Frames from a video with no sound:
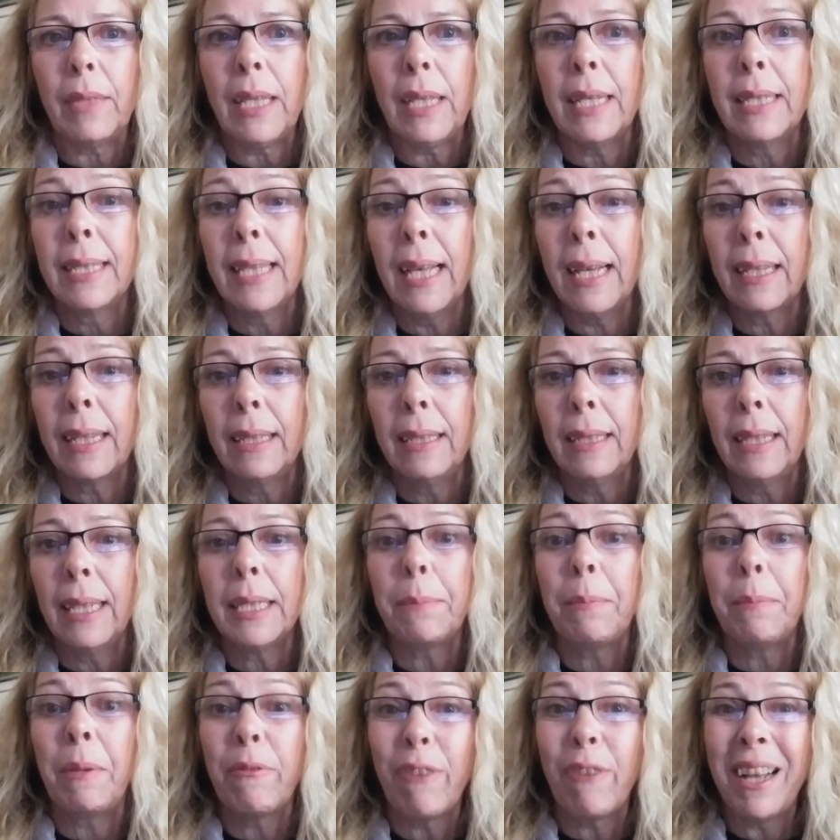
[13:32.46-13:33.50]
Second,
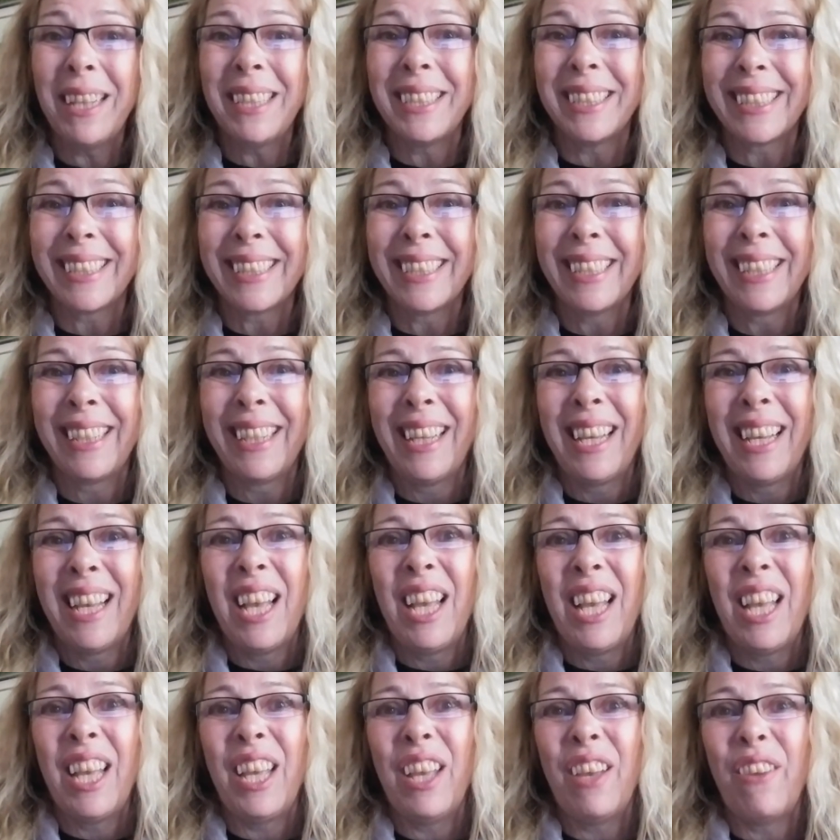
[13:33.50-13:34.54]
let's be friends.
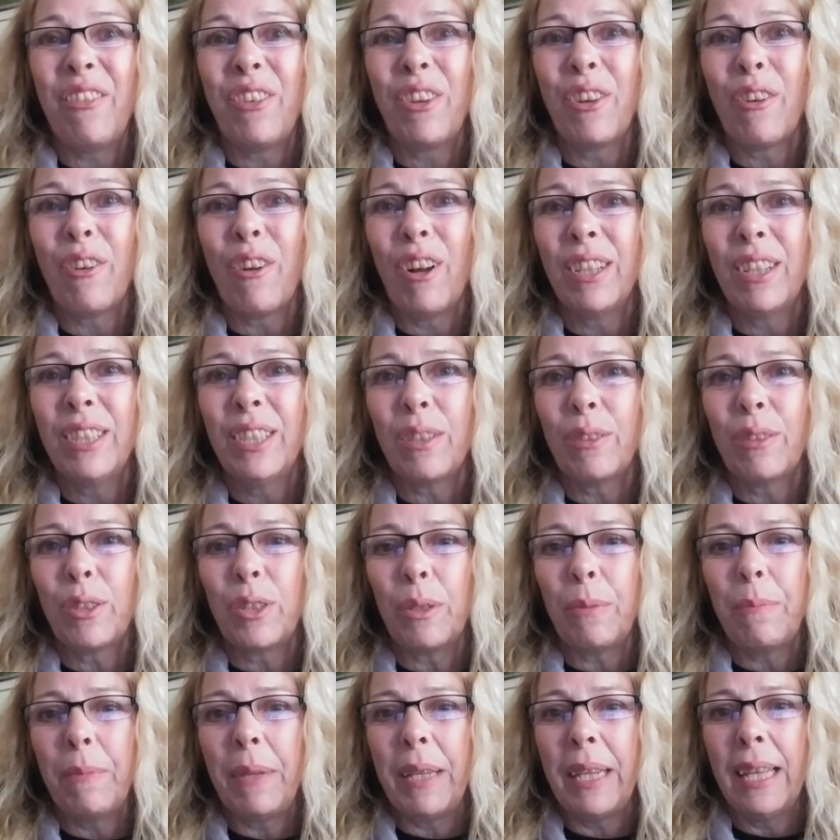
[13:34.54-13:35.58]
If you're on
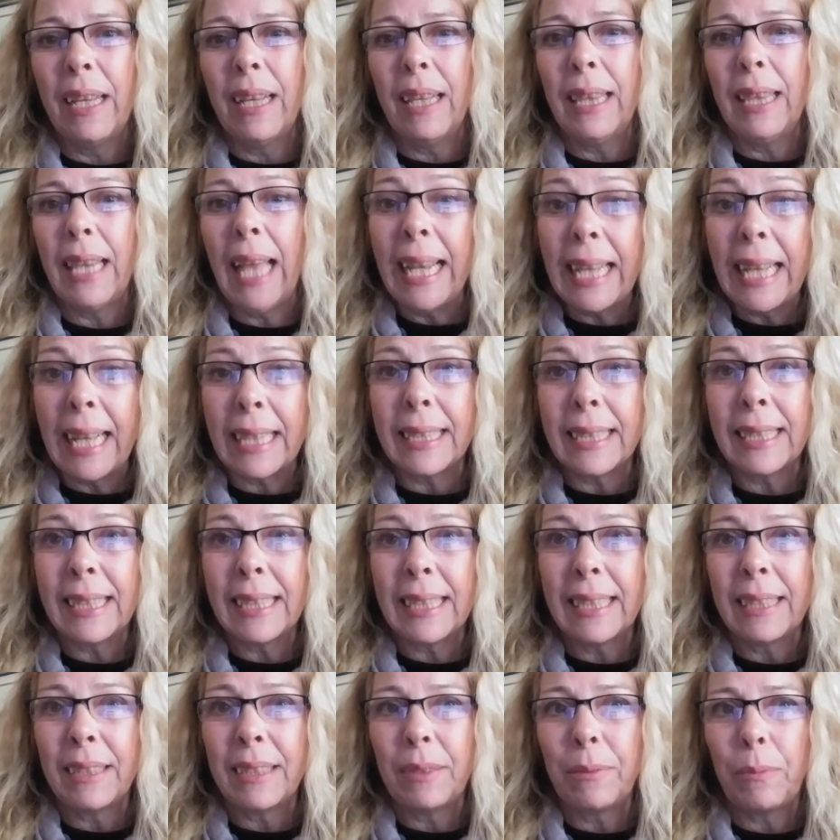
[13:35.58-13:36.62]
social media, like
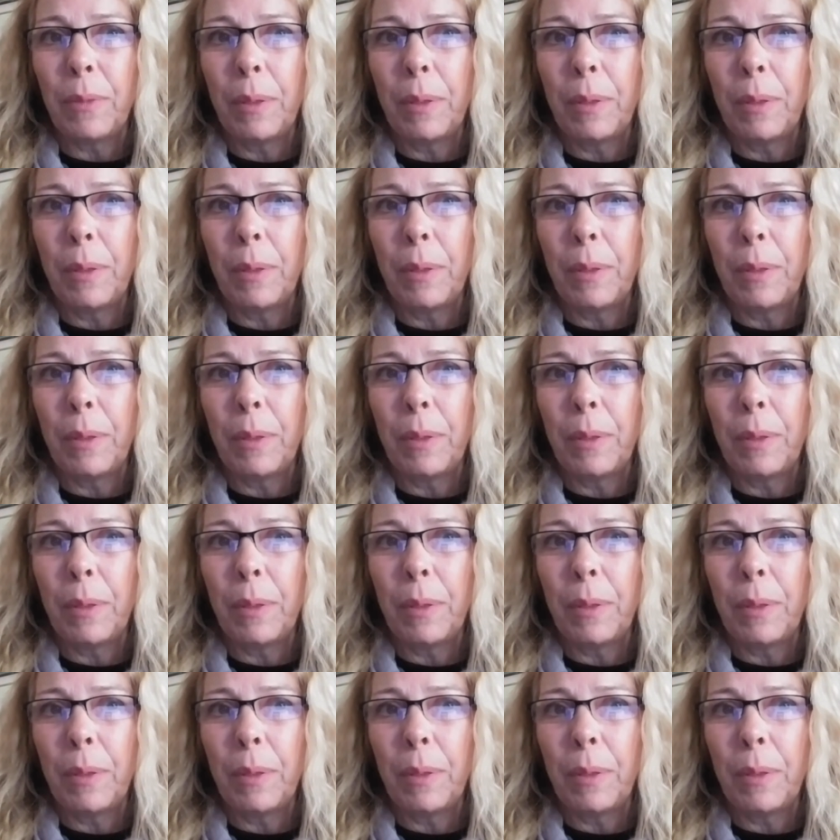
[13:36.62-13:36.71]
us.